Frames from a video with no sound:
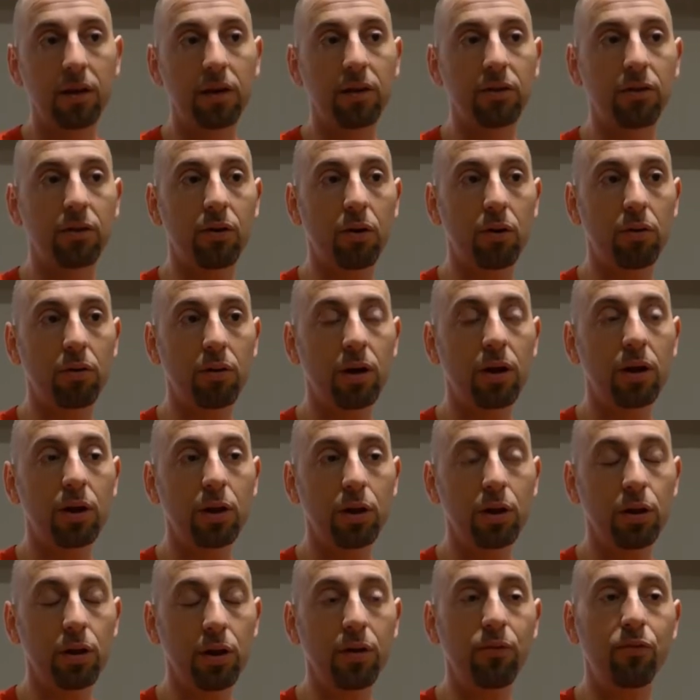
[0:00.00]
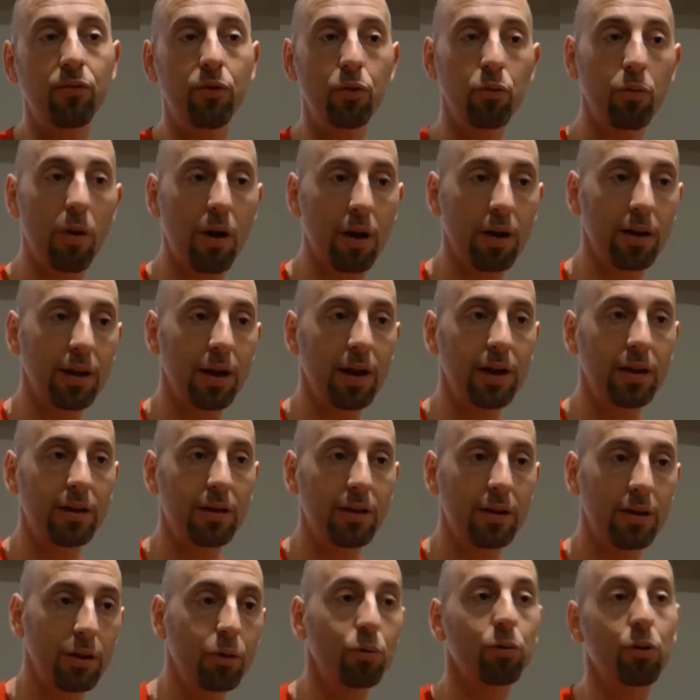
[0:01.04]
So if you are
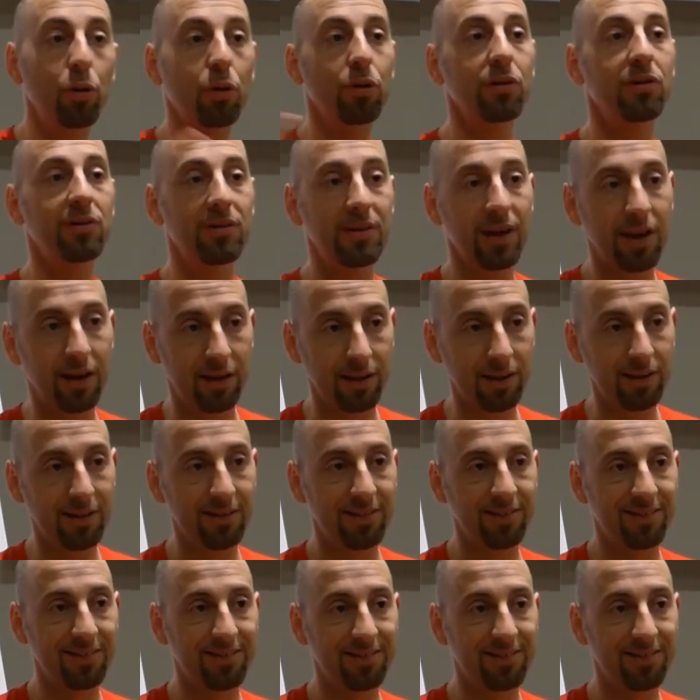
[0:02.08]
late, you don't sell.